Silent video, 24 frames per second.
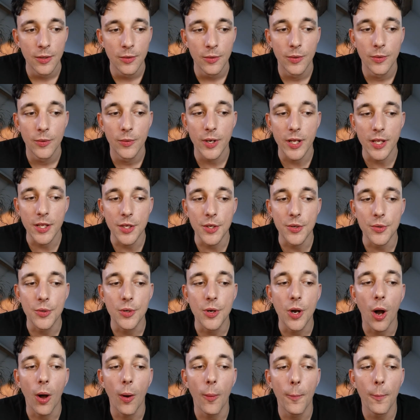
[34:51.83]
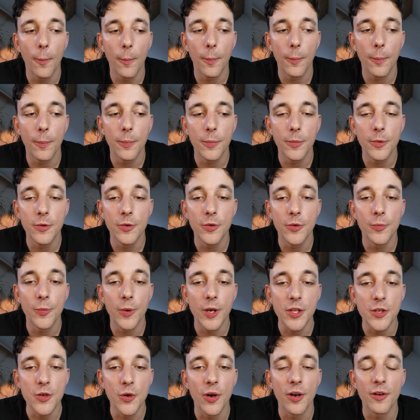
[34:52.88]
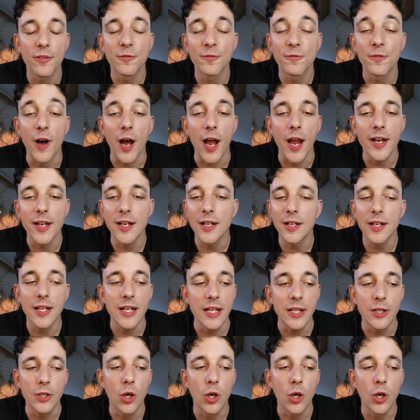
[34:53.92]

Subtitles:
when you are finally